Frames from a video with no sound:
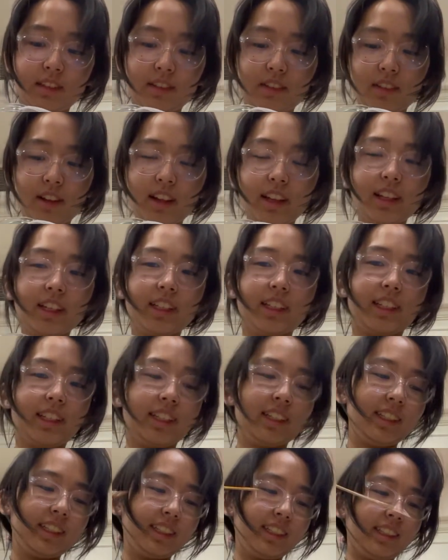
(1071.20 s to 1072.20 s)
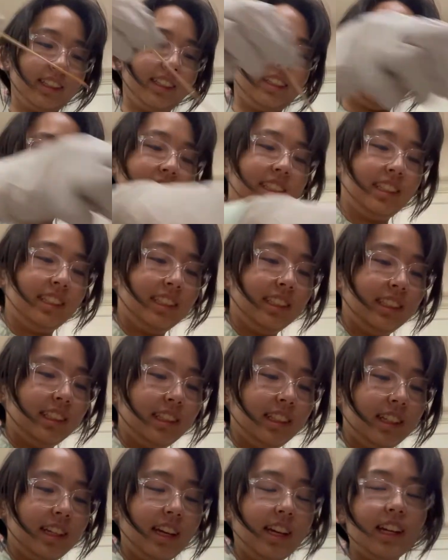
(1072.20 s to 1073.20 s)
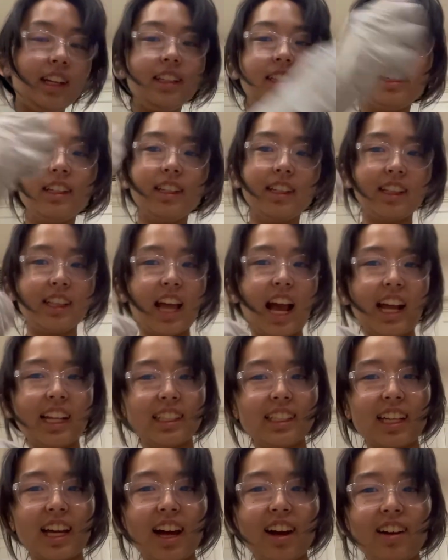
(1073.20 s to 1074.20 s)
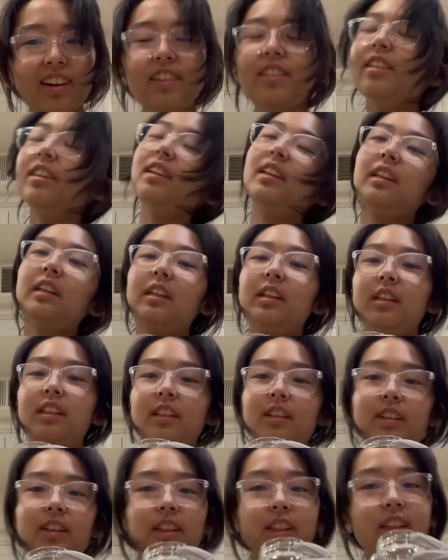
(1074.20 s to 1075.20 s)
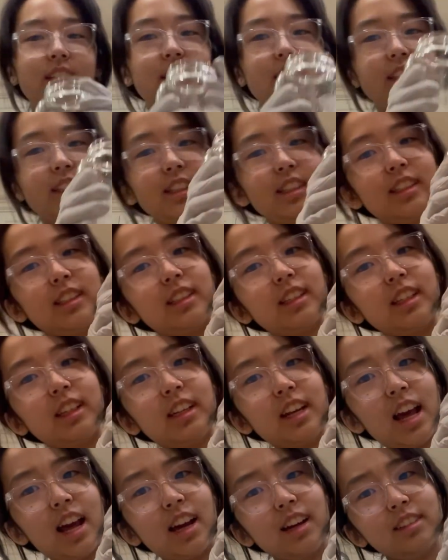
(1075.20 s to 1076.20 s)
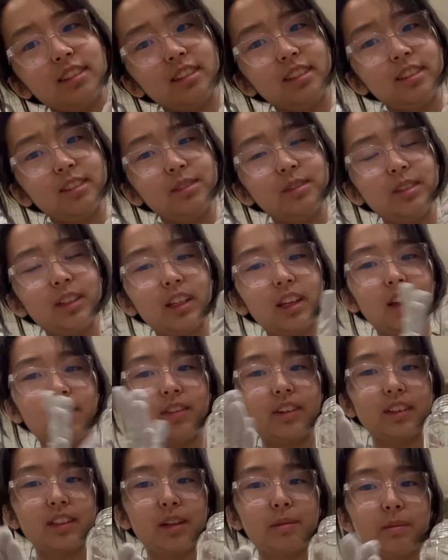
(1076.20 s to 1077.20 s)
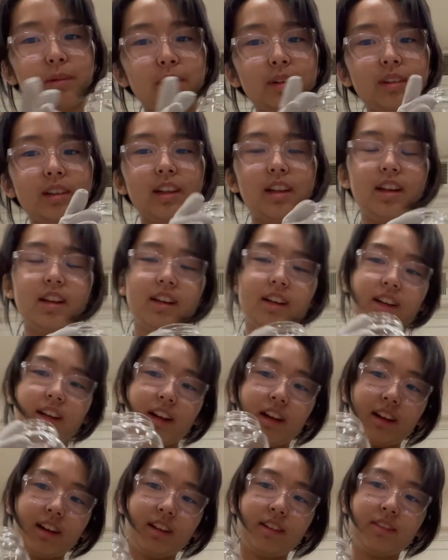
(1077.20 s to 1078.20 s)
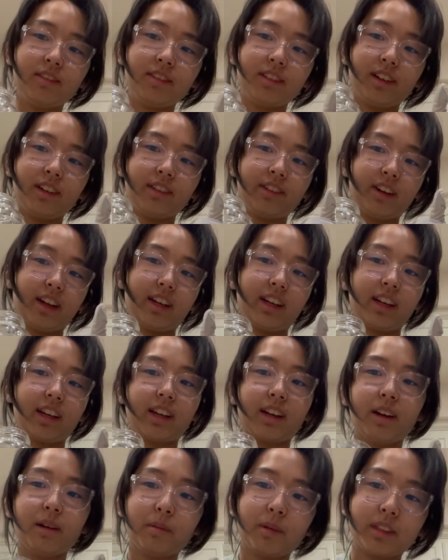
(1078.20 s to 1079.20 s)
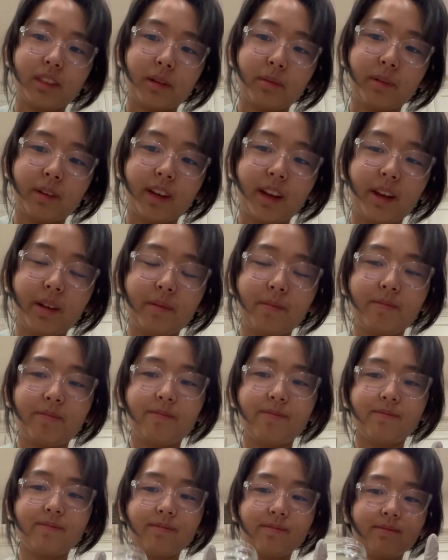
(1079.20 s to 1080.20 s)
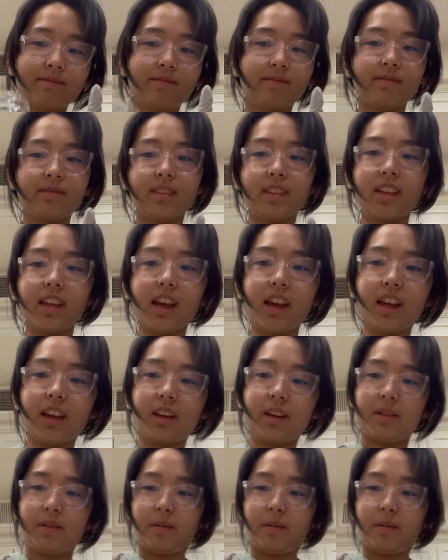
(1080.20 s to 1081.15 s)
Fun! And that's how, or this is an actual real life example of finding a precipitate. Oh.